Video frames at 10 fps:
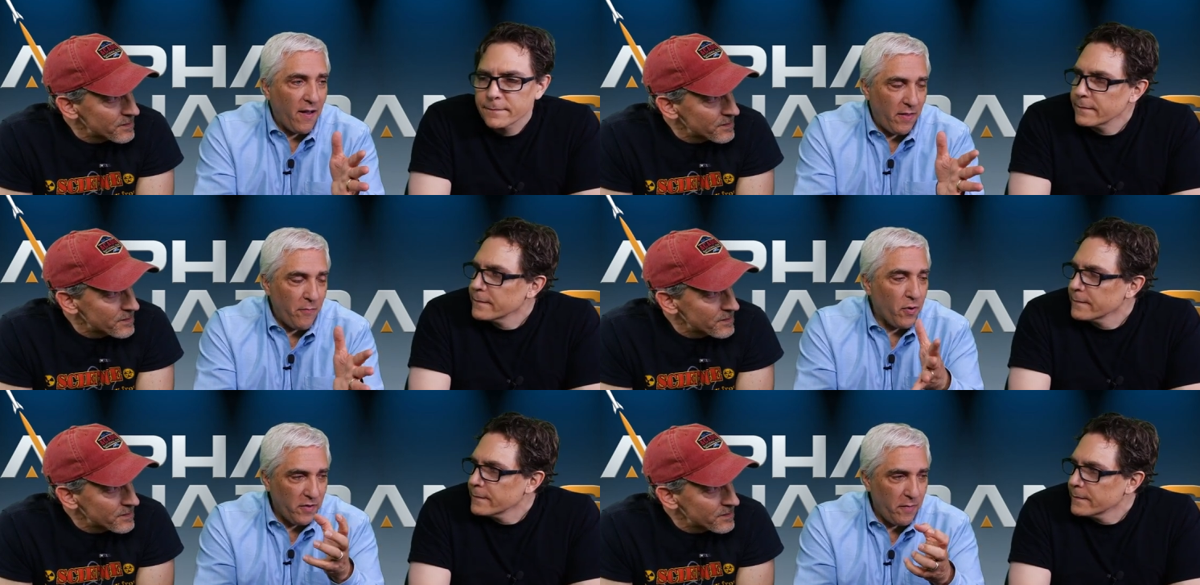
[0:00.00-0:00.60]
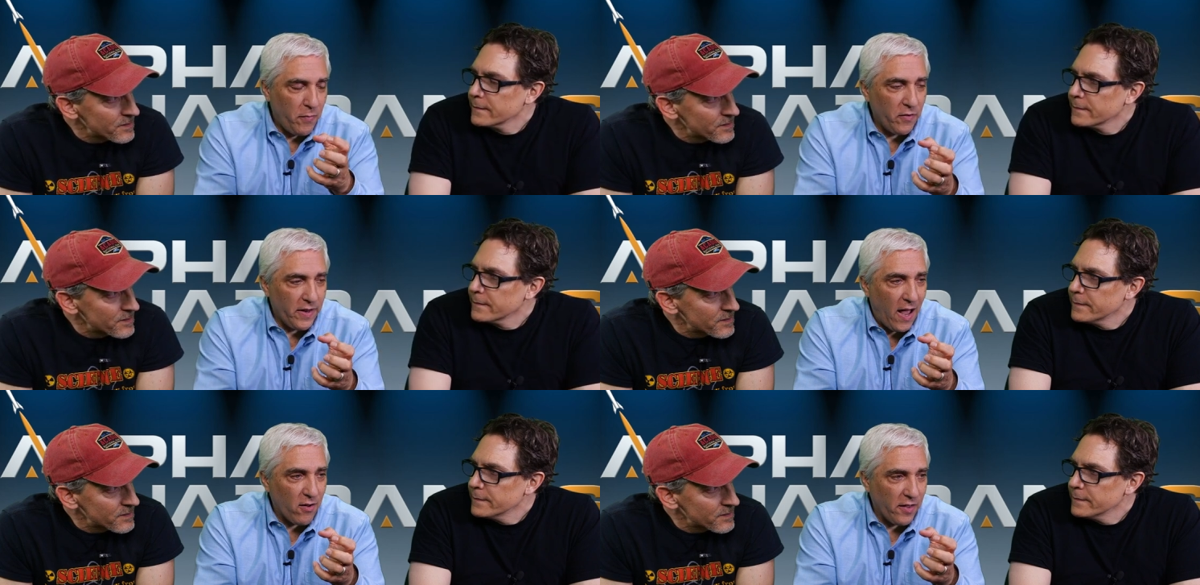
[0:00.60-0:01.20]
Speaker 1: They pulled it
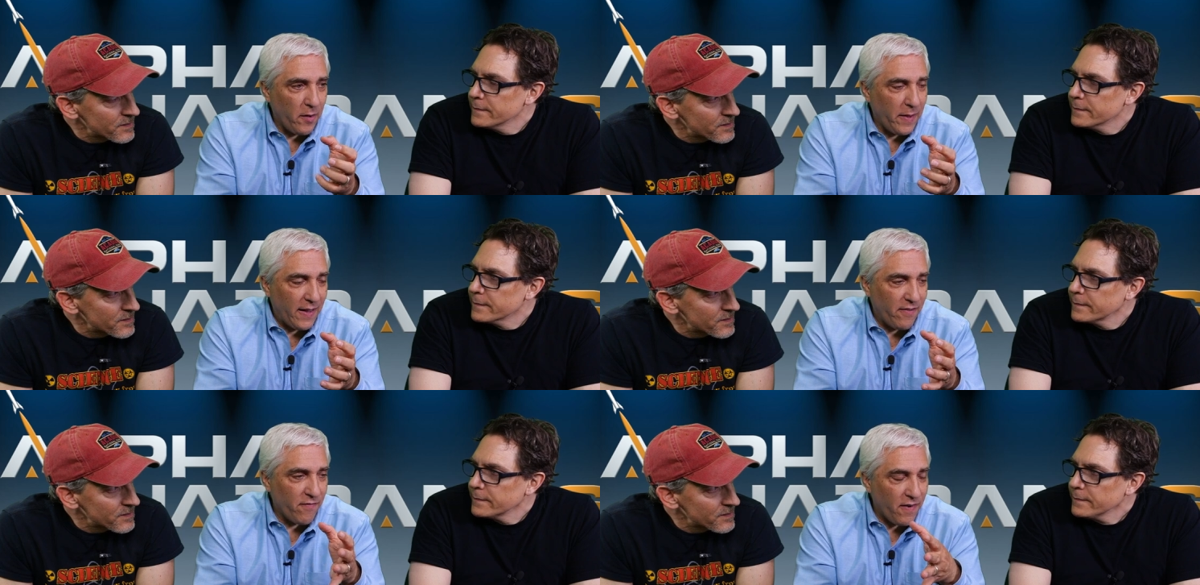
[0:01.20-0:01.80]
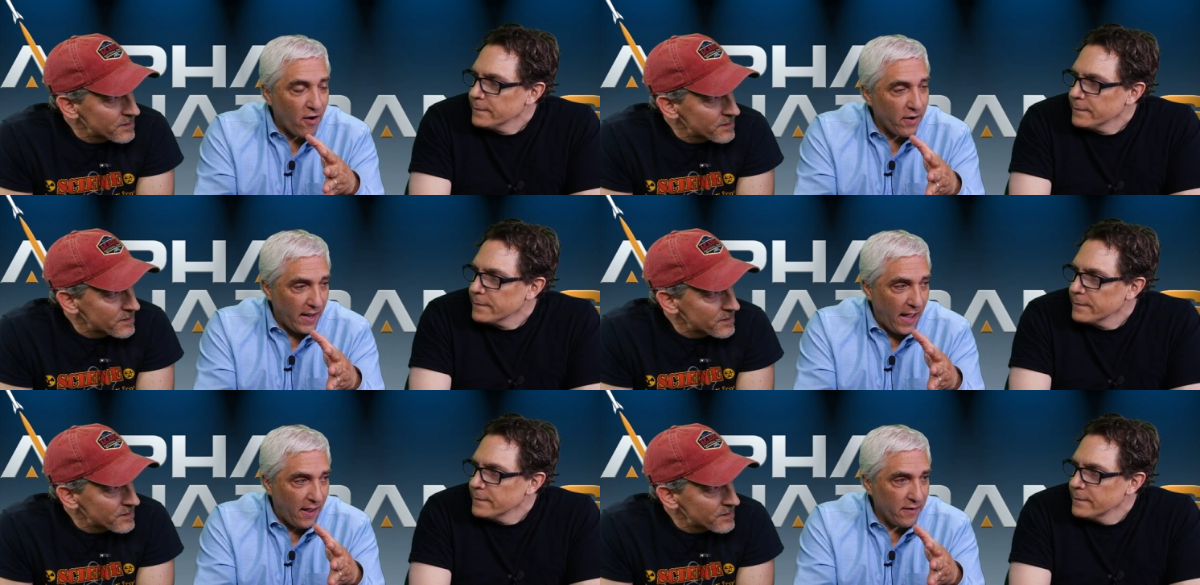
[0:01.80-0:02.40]
out a little bit at the very
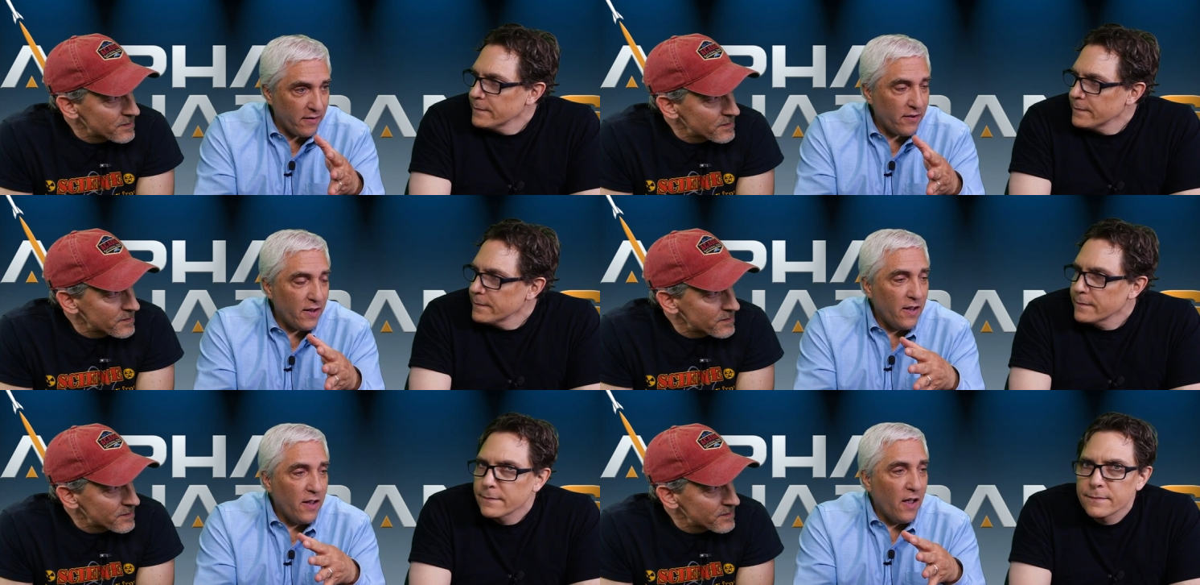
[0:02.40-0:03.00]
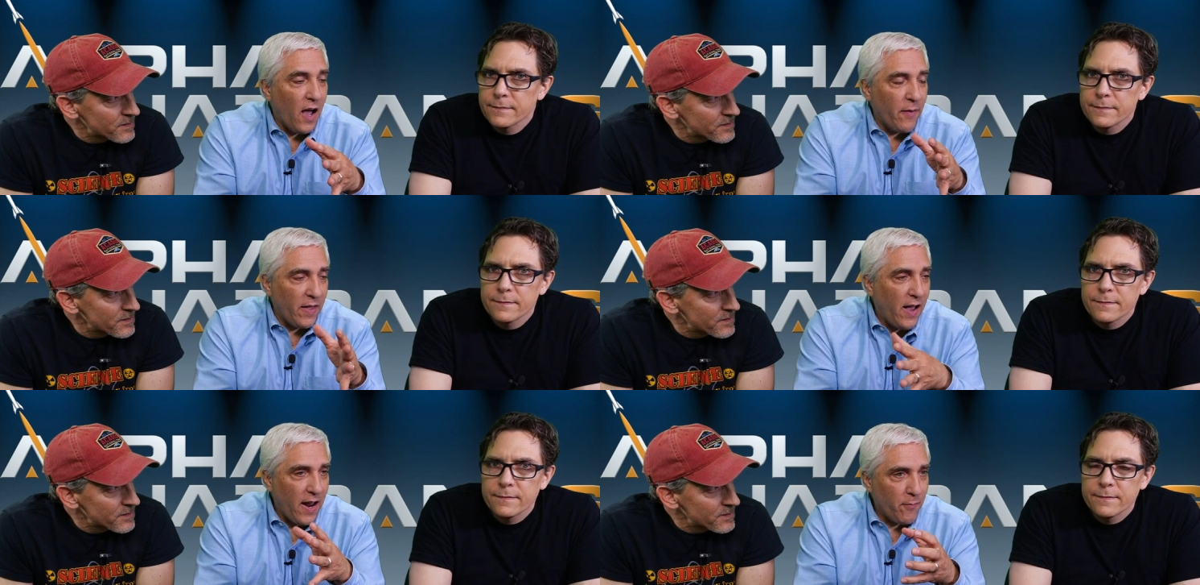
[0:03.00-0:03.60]
end. They
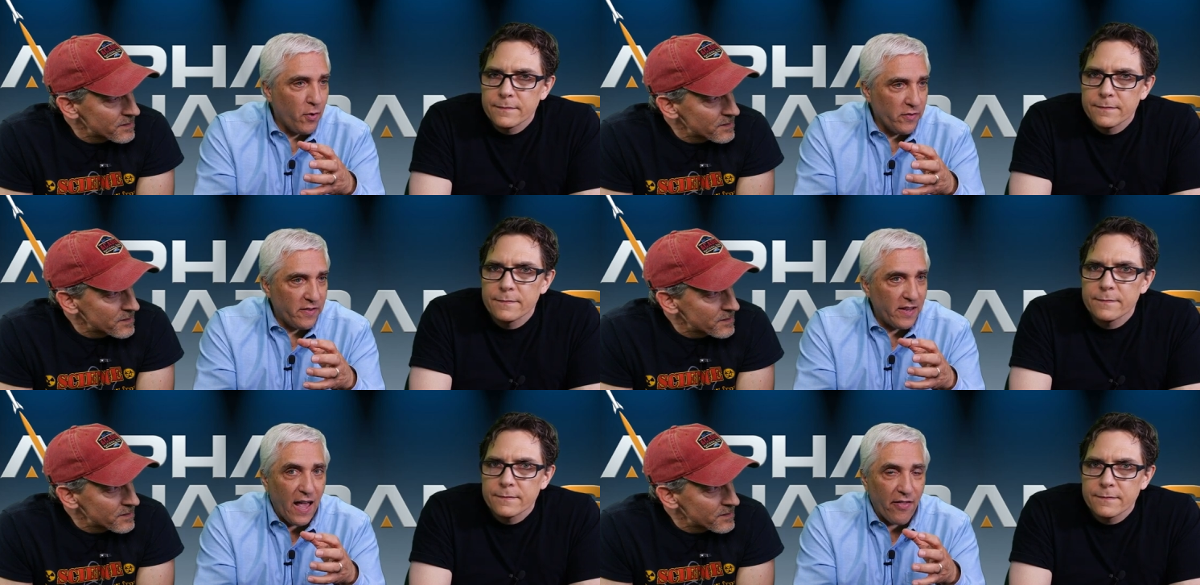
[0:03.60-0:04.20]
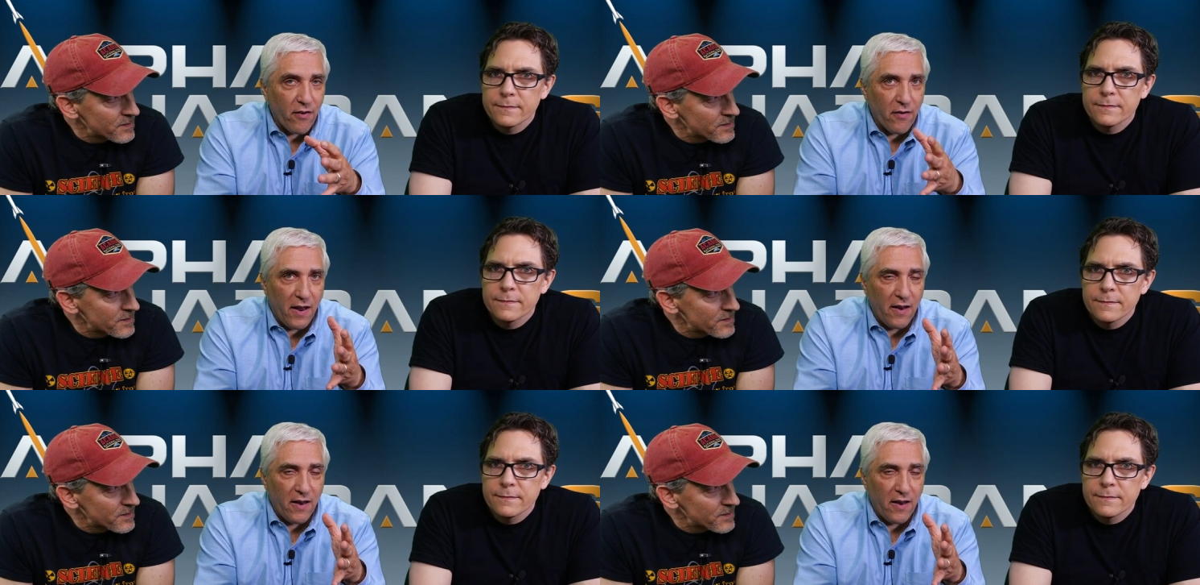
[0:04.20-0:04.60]
kind of pulled it together